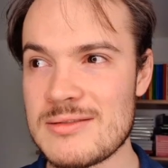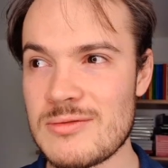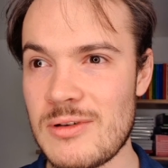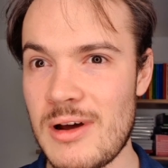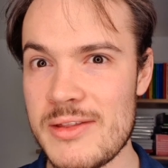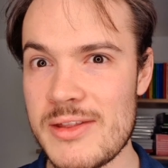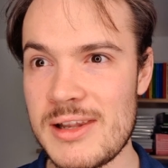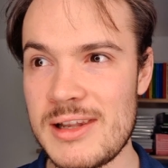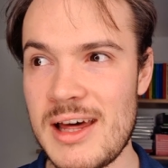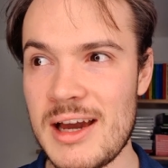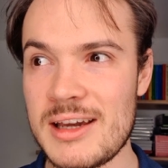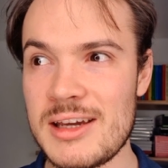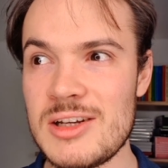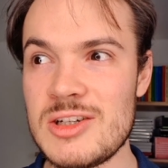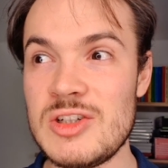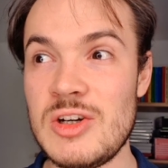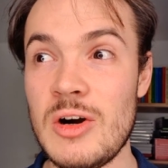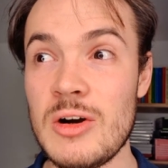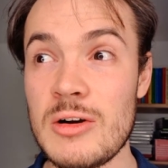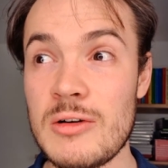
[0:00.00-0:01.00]
rather lucky
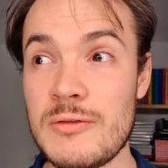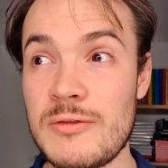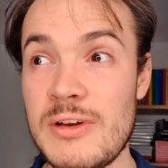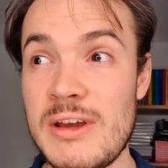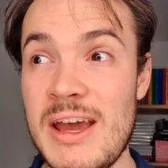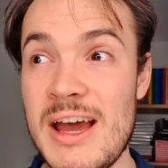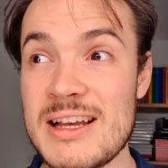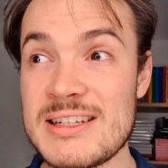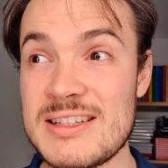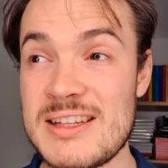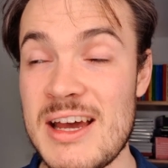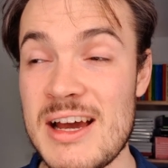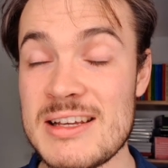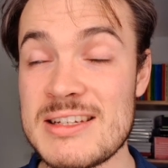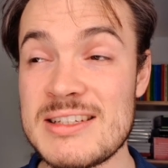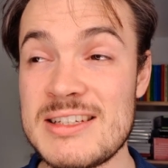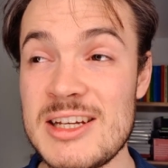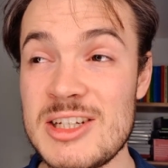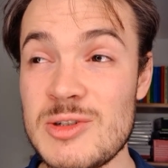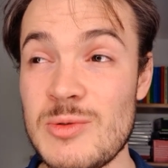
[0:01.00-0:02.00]
geography, as they are
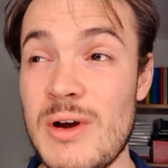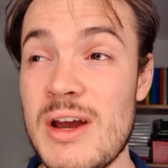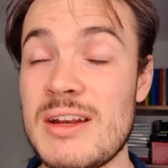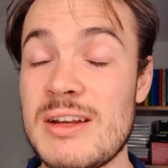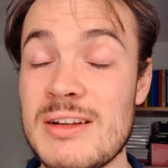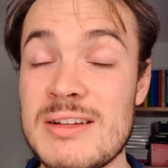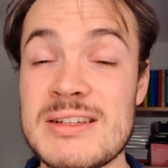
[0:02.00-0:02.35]
situated